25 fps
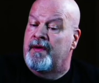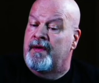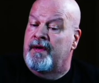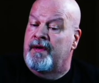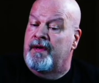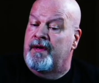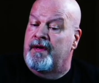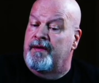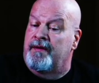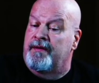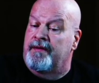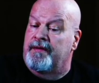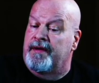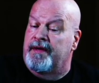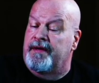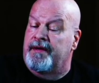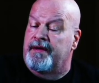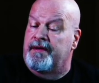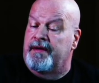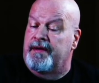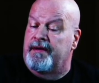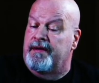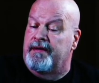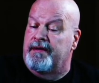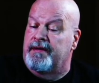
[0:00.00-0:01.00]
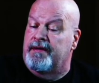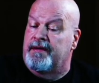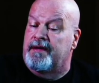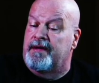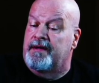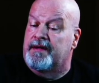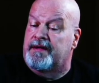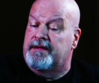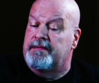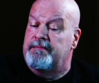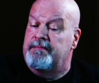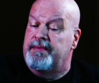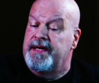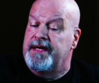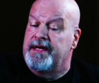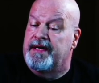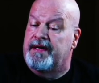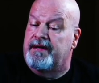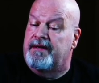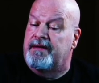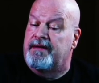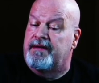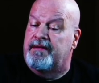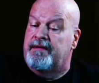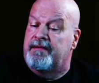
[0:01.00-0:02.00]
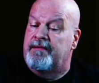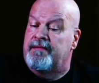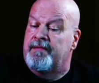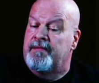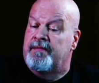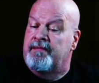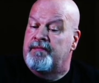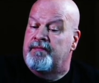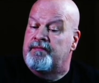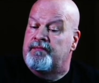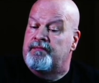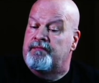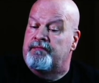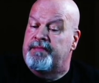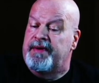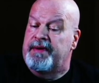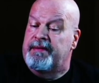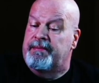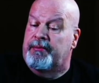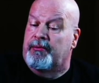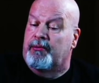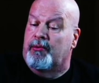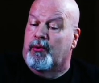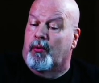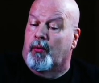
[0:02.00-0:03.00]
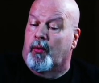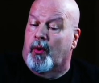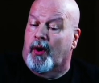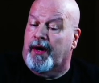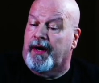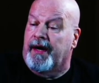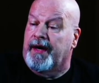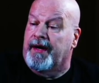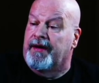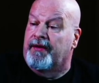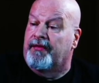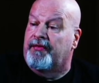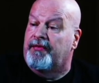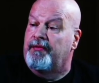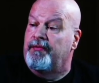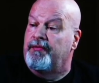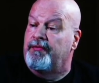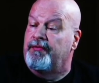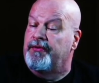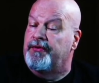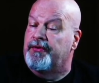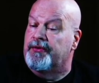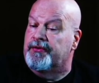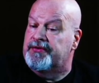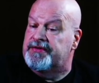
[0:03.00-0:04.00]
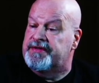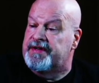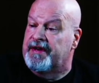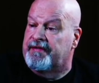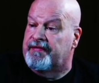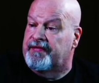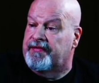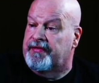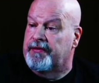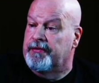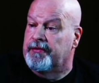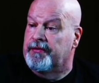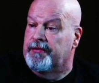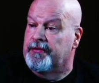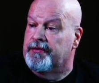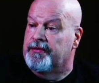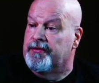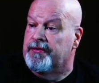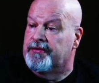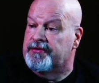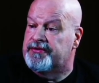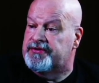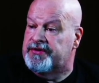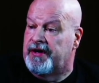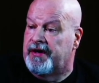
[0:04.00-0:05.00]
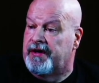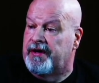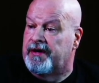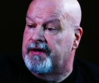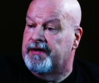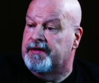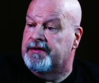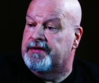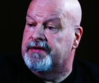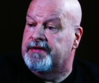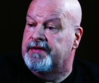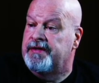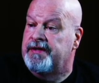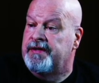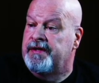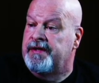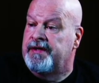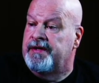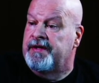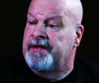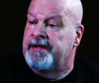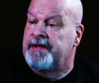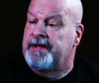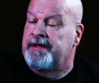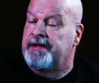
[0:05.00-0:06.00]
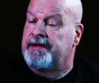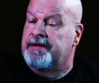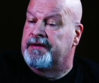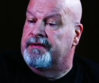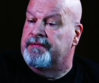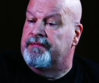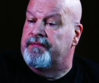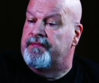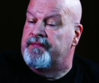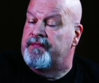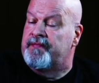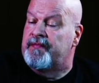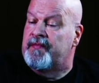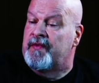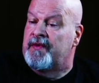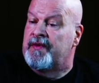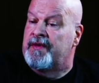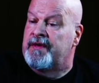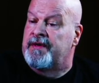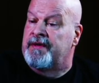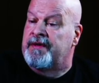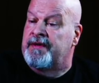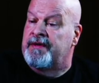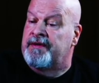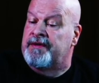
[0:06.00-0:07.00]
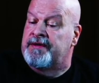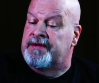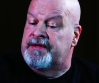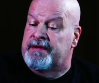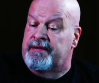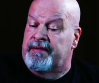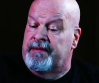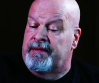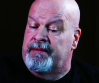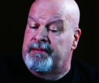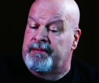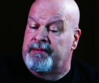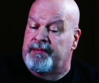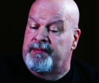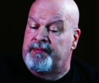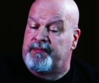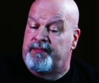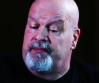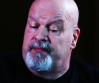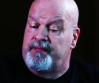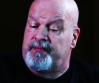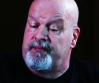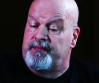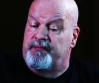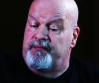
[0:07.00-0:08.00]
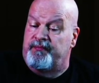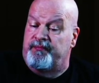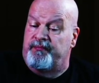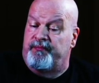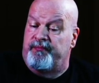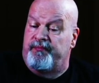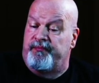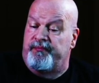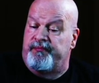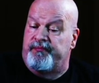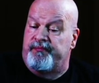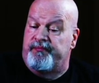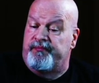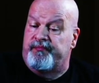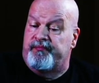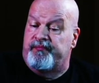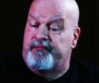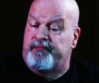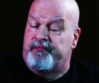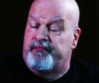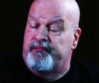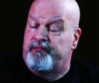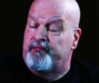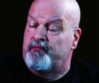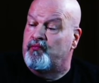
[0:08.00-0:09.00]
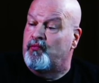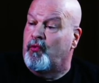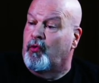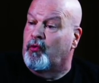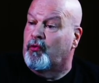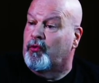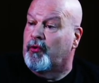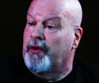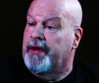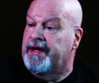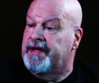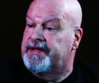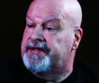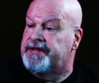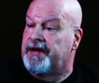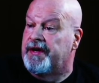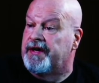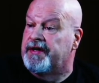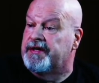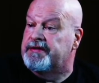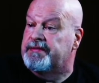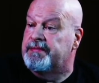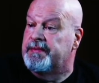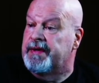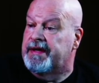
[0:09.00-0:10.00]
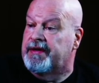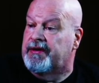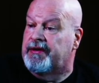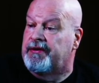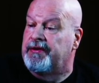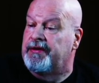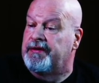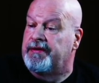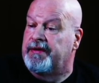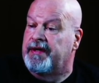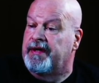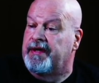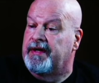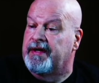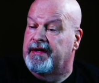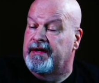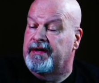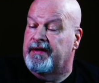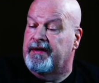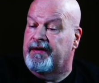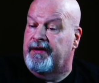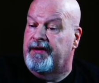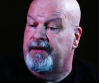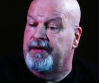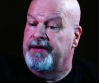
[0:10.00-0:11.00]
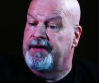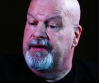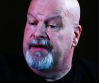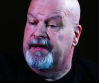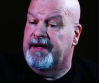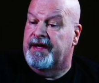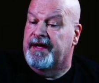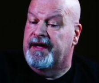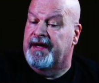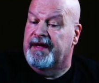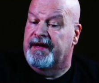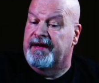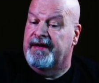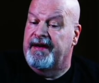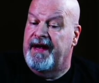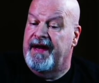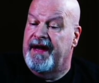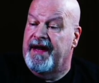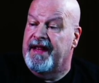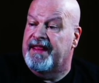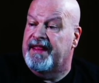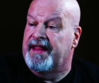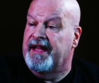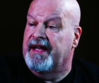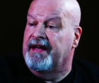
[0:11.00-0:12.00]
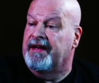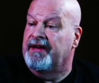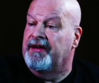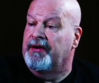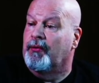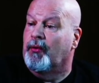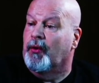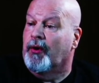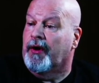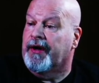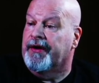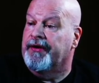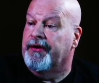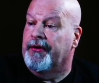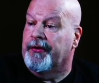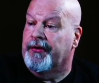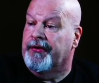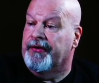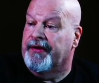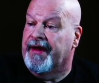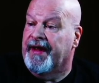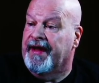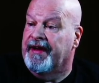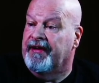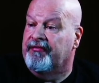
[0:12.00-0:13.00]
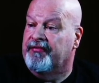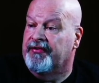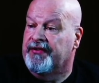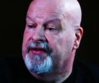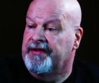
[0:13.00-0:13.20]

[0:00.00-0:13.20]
know, and get to meet people who are working their stuff through and their songs. You know, some of them wrote great songs, but couldn't get anything to work in their own life.